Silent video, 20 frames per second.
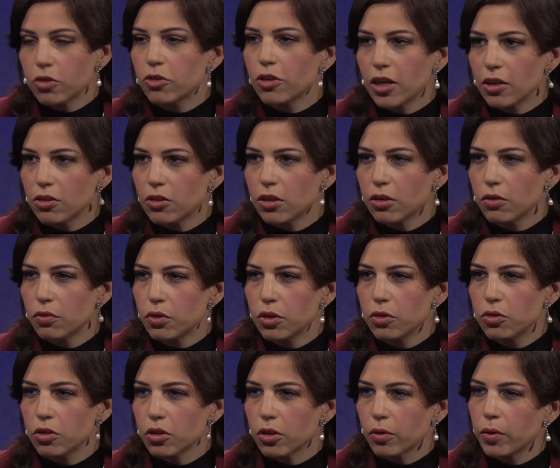change in the
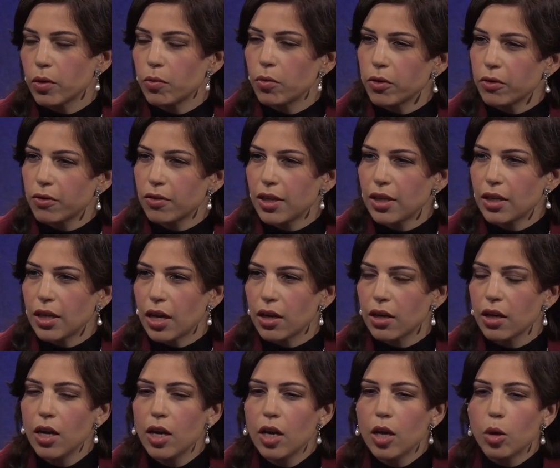future. We will see
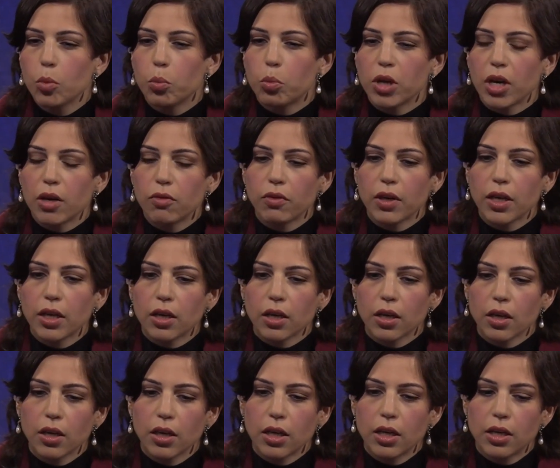that. But I think
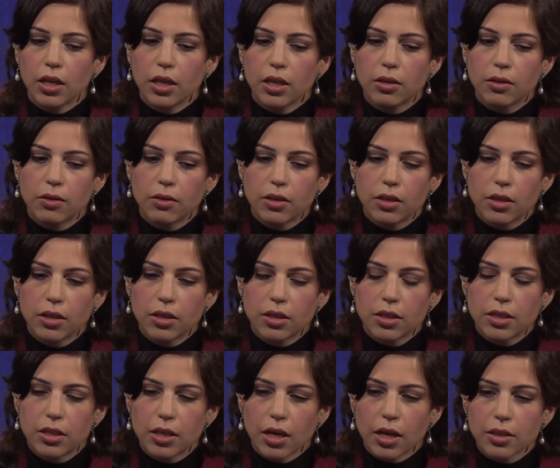it
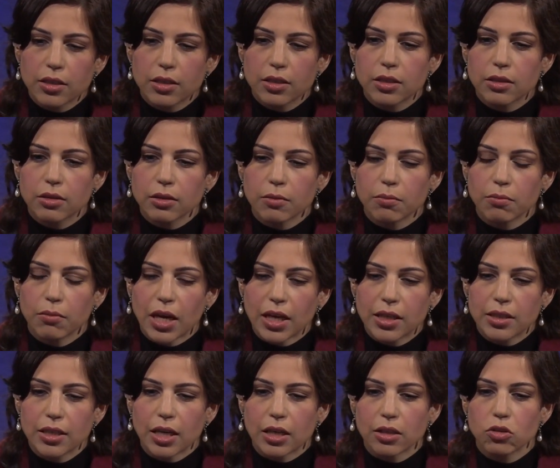does
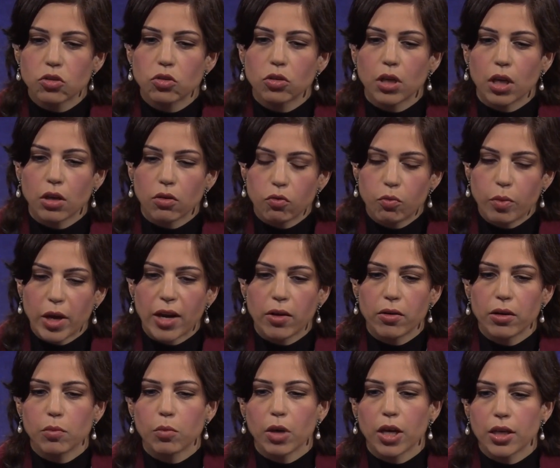make sense to kind of bear
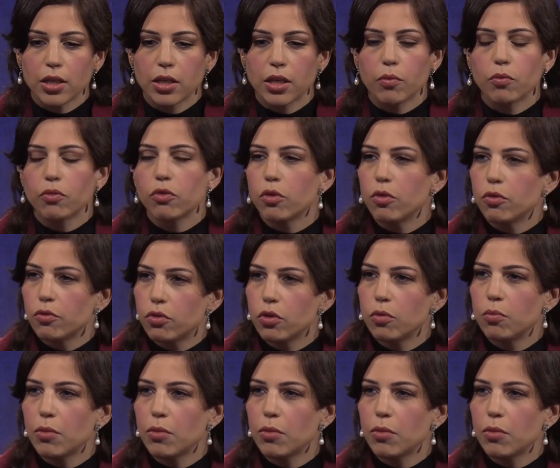in mind that for